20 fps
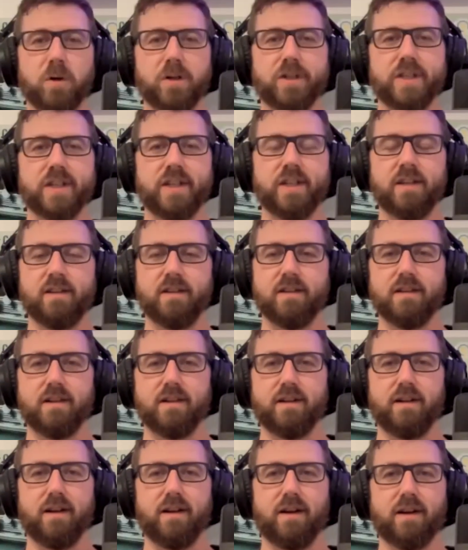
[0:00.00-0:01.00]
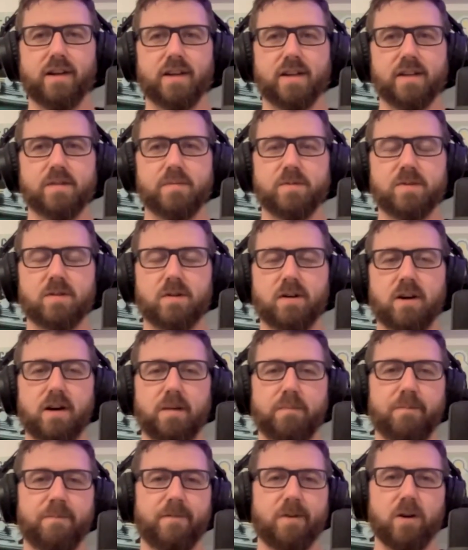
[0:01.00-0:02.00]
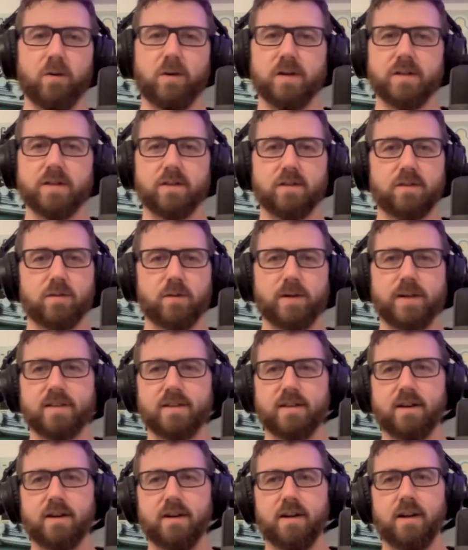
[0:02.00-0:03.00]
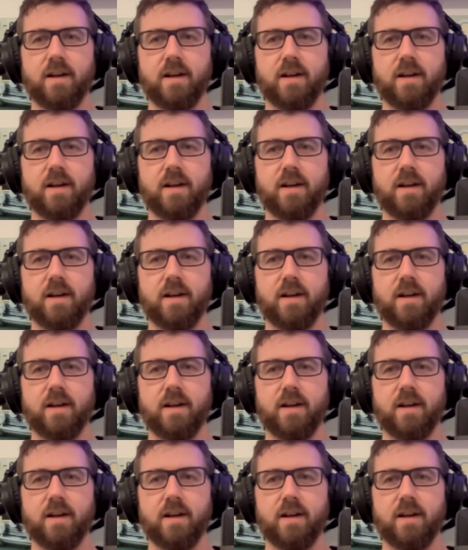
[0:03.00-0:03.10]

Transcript: watching, you know, like and subscribe, follow us on Twitter.